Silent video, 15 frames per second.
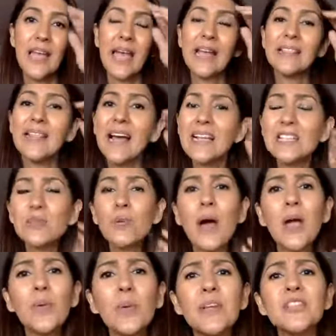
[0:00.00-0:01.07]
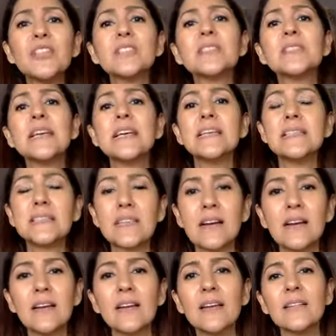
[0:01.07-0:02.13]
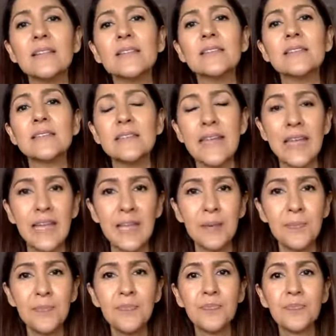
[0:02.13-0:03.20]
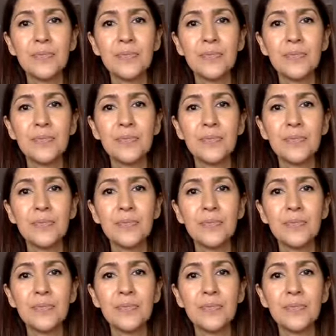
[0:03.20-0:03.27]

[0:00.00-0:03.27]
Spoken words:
And that's why we just stay stuck in the same